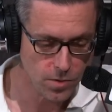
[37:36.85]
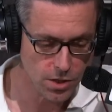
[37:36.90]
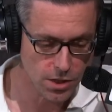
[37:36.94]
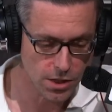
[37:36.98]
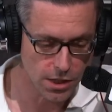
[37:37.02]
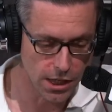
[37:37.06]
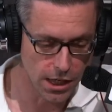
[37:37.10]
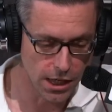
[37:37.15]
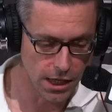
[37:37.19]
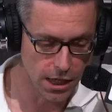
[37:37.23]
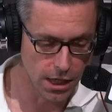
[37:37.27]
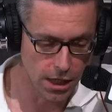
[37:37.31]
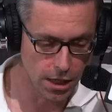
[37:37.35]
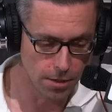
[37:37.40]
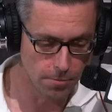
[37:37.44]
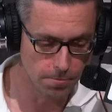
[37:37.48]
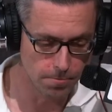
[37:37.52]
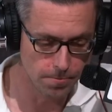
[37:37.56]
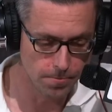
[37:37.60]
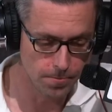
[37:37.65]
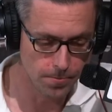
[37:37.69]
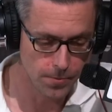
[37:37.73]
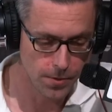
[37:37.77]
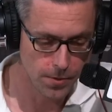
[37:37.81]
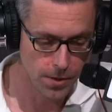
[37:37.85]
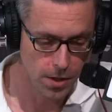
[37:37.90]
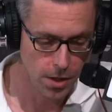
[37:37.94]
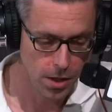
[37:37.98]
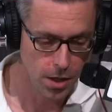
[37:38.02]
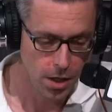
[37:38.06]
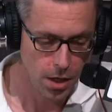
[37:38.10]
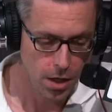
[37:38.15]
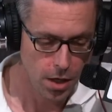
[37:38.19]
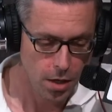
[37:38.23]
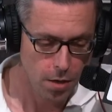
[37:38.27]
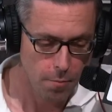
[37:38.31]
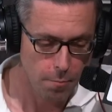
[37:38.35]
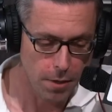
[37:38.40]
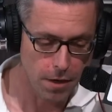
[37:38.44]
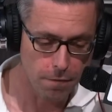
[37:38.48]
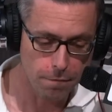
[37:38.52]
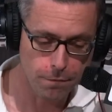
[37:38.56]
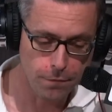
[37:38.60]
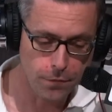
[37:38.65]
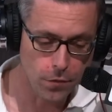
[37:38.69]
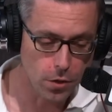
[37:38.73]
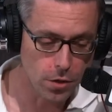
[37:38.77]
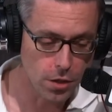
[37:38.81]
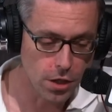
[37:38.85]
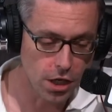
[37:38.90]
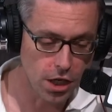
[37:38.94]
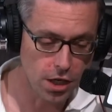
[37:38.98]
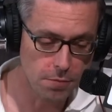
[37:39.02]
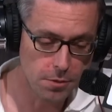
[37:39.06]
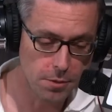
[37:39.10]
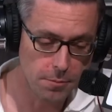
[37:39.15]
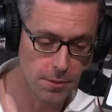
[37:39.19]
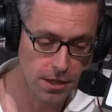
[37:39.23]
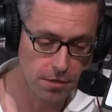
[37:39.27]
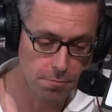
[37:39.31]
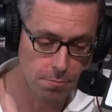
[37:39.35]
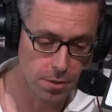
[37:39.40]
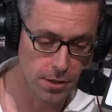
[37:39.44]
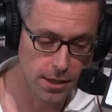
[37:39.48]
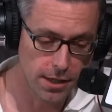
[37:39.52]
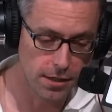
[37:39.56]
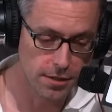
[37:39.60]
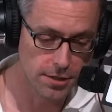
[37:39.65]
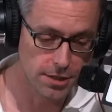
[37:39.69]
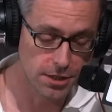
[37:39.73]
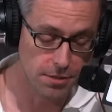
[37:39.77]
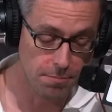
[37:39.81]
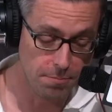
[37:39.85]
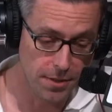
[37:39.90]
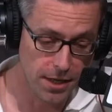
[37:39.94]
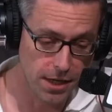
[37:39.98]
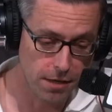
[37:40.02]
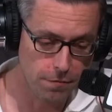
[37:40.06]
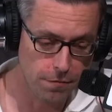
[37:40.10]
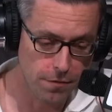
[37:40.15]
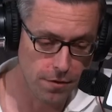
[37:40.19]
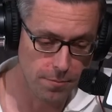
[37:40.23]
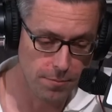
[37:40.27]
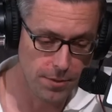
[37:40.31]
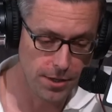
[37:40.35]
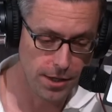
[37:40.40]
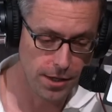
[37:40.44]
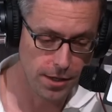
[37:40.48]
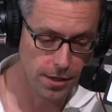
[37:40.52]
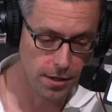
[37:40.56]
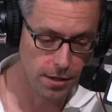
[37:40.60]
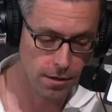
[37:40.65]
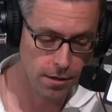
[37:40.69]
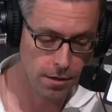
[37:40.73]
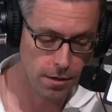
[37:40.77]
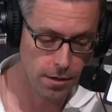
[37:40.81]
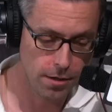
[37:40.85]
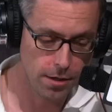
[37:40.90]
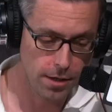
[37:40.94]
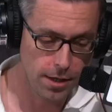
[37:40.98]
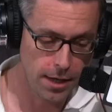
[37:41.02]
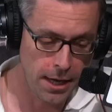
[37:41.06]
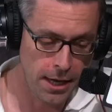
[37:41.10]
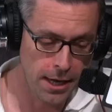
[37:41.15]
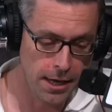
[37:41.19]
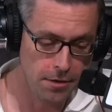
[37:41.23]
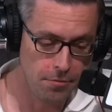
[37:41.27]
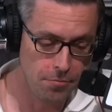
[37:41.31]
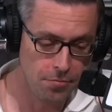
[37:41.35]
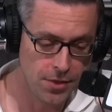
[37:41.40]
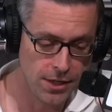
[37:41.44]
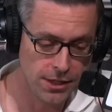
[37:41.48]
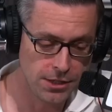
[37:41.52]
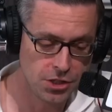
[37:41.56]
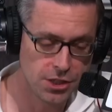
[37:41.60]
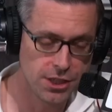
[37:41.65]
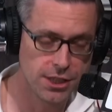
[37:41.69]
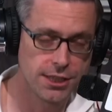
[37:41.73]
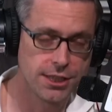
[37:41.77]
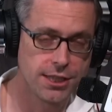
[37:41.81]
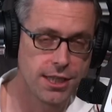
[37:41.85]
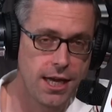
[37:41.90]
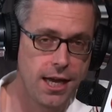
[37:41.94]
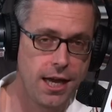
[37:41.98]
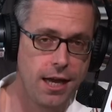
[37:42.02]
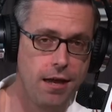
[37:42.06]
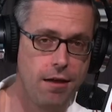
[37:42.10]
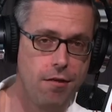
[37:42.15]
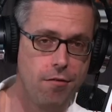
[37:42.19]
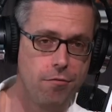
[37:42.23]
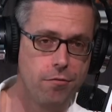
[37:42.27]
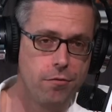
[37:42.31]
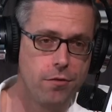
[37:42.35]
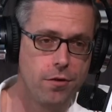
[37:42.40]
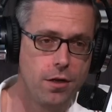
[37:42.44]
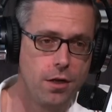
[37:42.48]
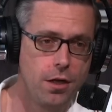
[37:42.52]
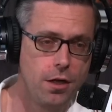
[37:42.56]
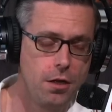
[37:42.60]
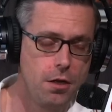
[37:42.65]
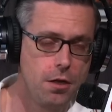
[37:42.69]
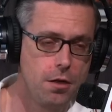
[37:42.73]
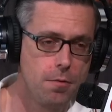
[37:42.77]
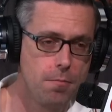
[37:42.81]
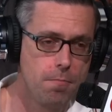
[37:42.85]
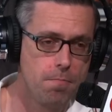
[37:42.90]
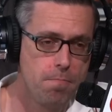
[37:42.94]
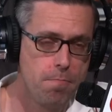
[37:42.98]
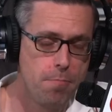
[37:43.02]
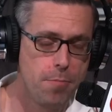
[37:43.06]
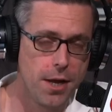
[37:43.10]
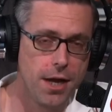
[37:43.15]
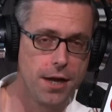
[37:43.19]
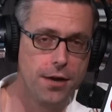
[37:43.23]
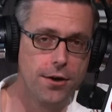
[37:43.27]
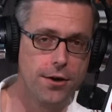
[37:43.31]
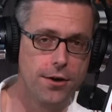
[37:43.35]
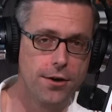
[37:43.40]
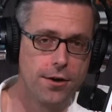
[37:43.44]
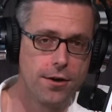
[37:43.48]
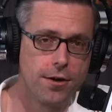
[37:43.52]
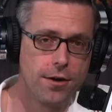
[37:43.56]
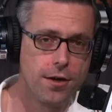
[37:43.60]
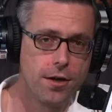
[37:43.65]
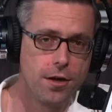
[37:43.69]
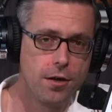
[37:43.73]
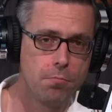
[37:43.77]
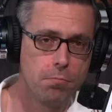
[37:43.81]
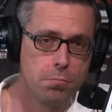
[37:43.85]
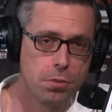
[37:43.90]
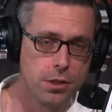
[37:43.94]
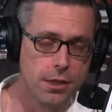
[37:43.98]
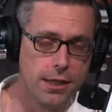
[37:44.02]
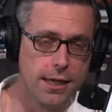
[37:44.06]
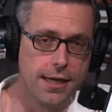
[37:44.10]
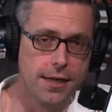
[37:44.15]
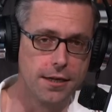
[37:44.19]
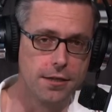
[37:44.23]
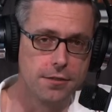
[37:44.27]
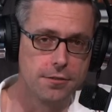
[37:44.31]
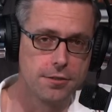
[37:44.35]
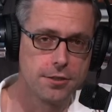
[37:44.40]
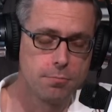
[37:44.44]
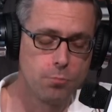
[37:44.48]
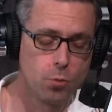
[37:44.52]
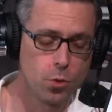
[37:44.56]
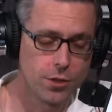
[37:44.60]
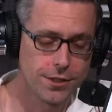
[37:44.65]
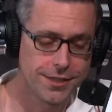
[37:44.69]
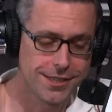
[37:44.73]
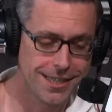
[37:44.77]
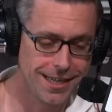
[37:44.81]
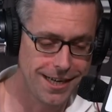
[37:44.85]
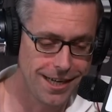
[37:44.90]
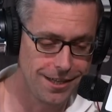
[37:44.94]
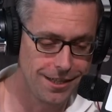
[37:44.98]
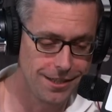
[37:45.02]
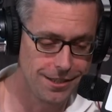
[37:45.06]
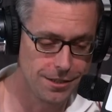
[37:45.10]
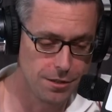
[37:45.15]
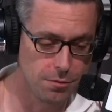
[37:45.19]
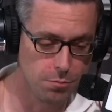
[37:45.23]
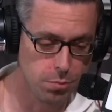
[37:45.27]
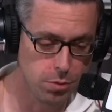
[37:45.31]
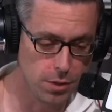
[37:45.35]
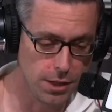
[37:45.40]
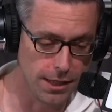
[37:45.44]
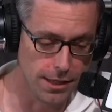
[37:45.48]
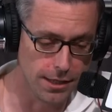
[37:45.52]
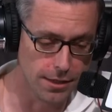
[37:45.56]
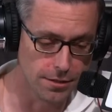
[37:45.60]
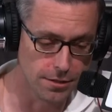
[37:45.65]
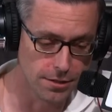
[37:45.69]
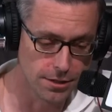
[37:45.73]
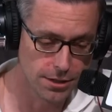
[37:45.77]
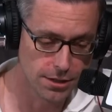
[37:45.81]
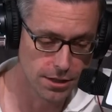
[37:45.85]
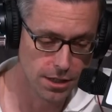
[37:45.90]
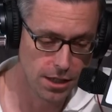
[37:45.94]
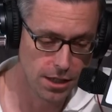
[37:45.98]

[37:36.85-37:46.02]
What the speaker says: But full complement of players to pick from here, and they just have better players, more talented players.